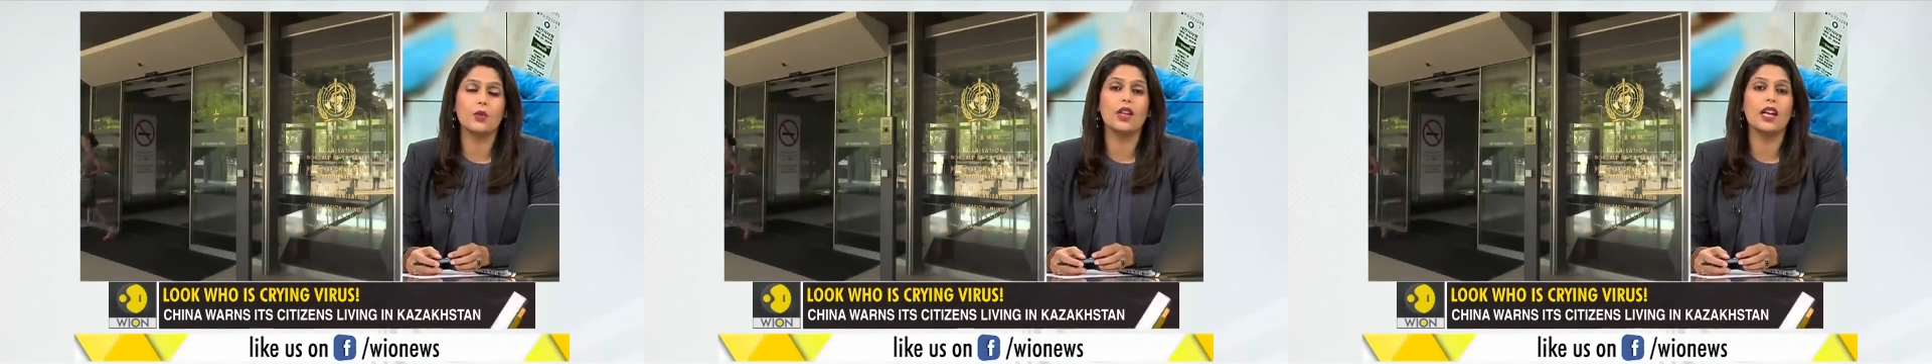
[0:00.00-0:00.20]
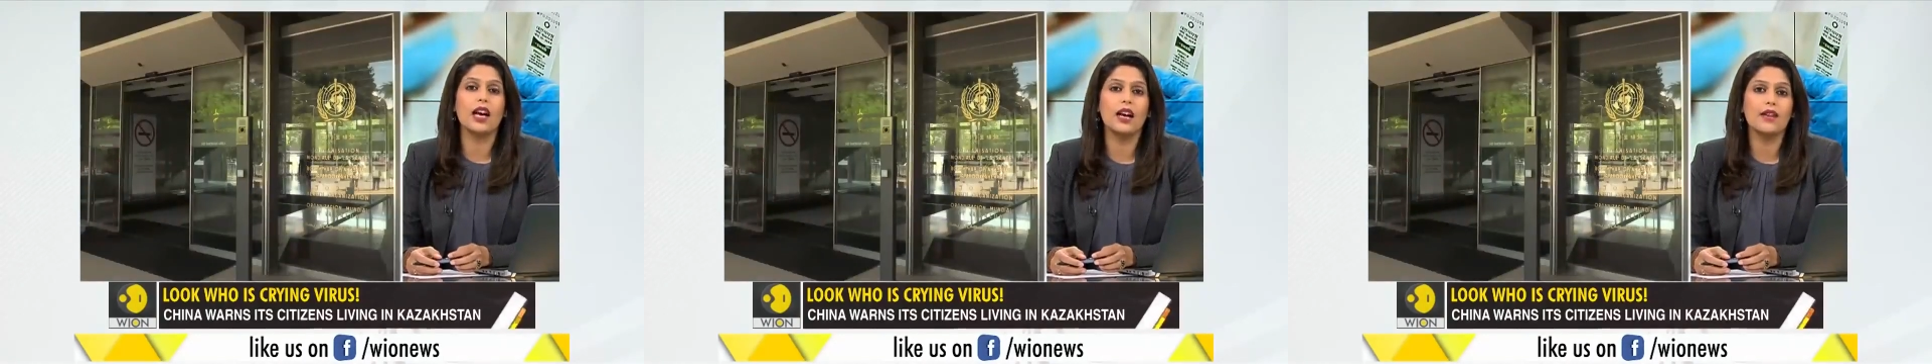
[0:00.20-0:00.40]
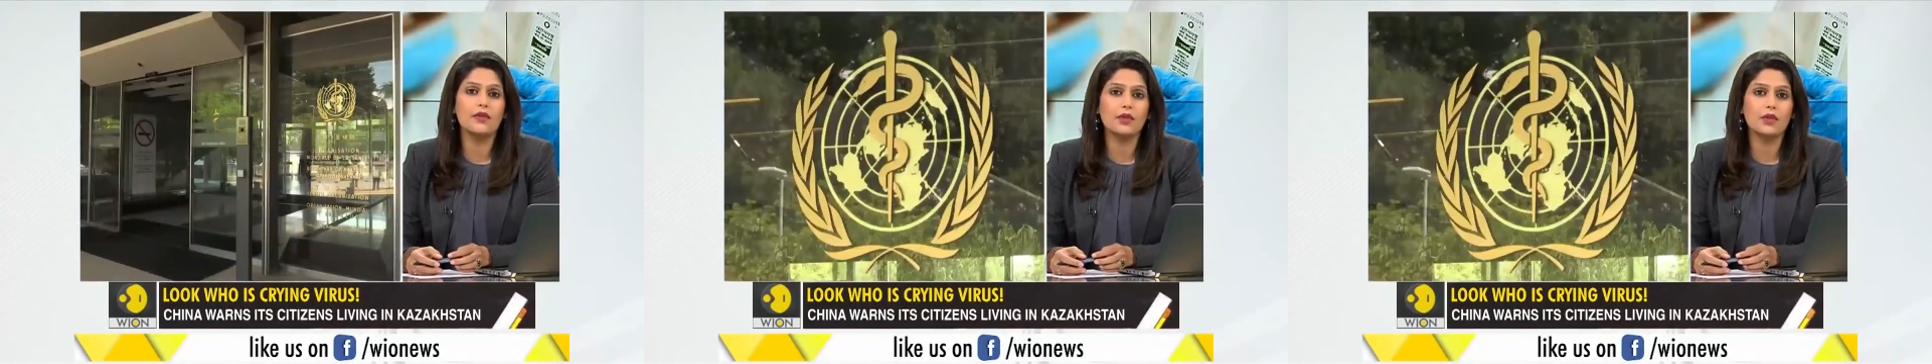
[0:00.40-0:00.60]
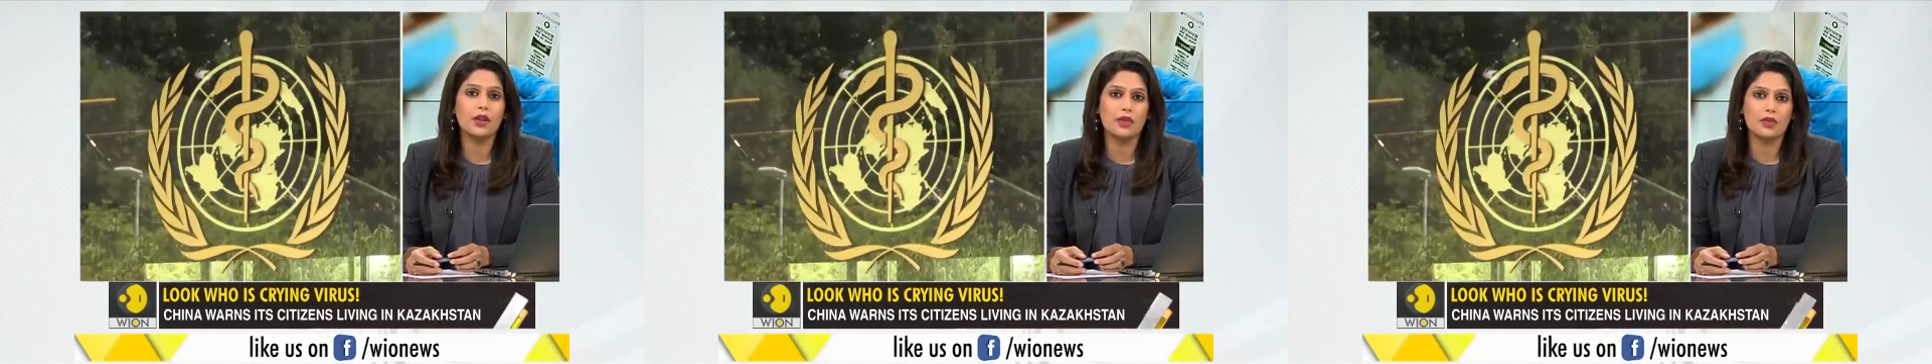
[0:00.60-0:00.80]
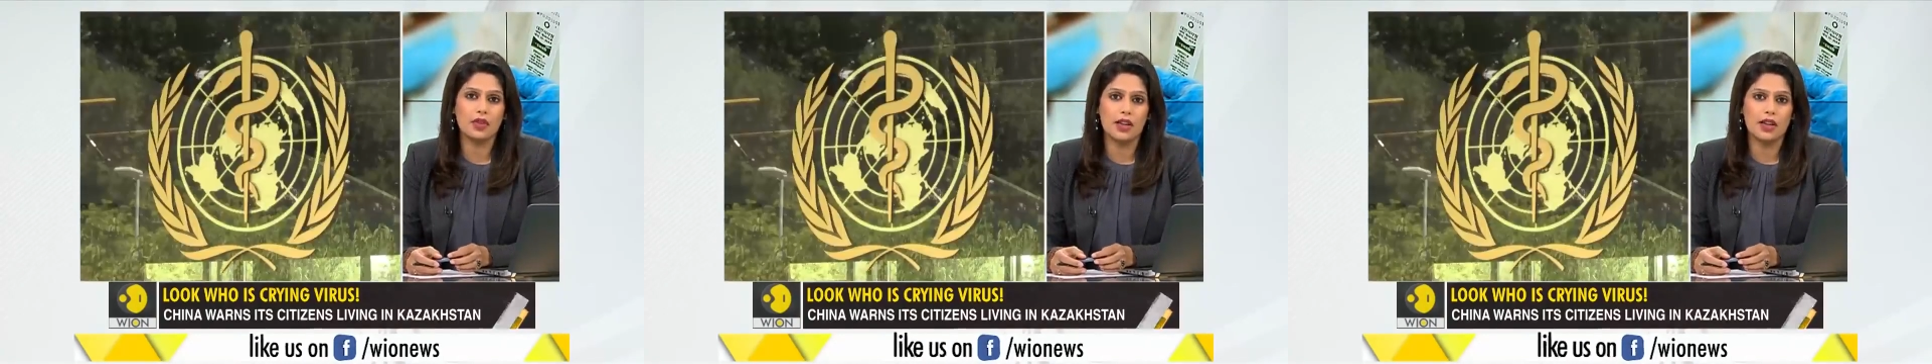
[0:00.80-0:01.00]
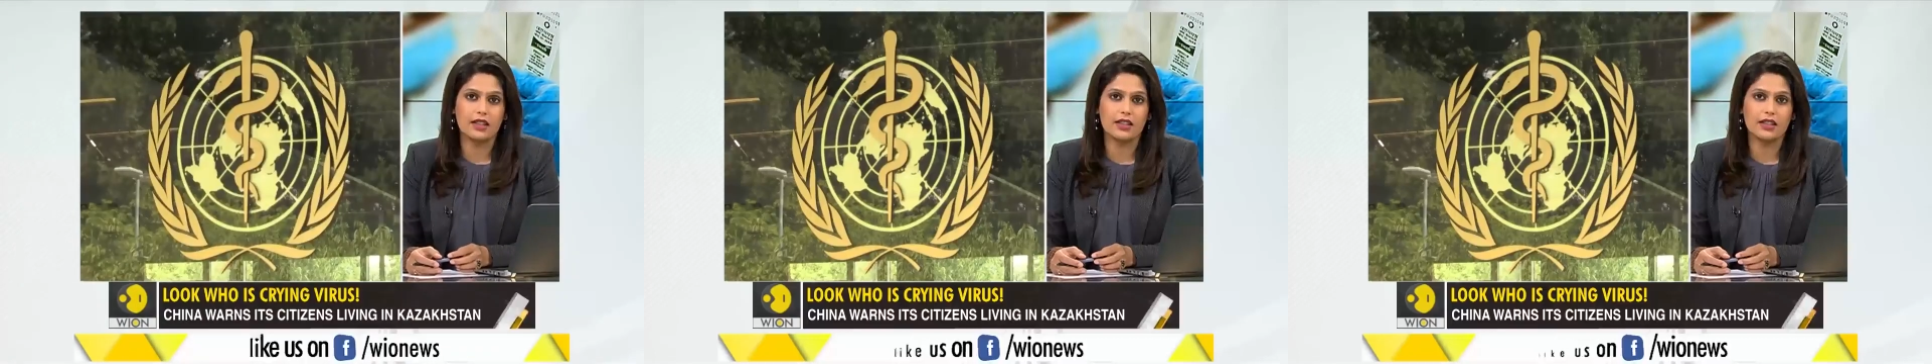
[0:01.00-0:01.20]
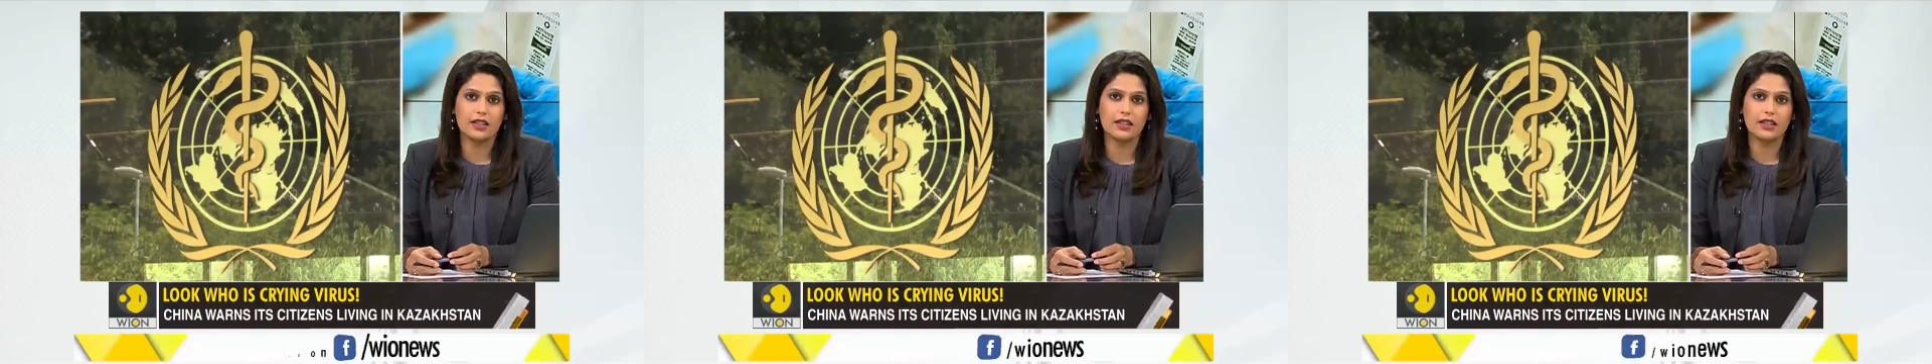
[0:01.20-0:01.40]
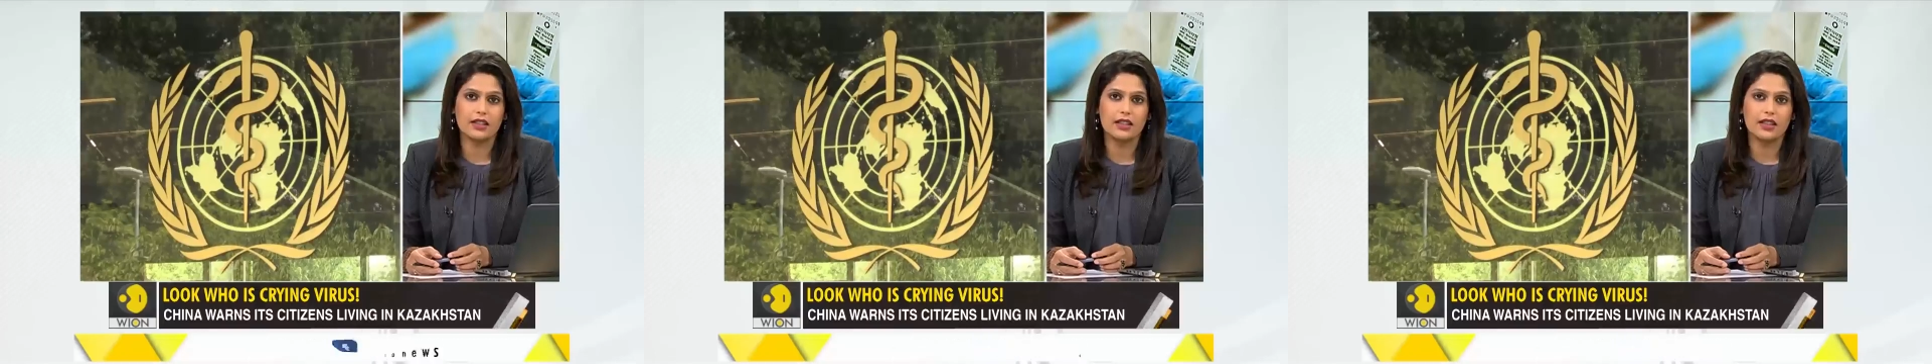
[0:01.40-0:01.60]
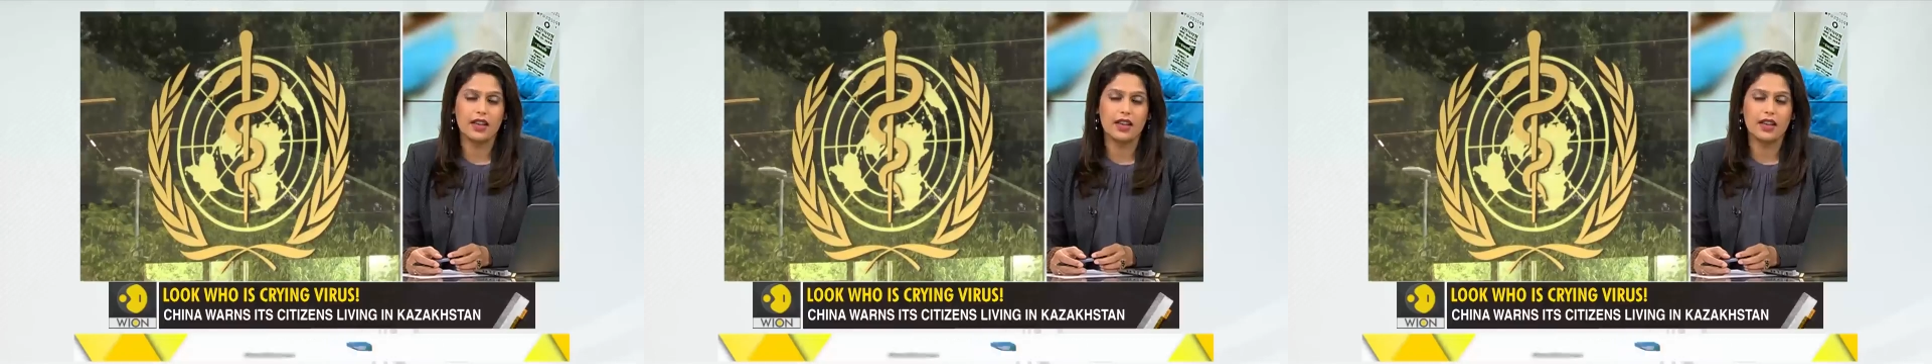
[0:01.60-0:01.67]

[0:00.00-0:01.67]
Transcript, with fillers: will have to address.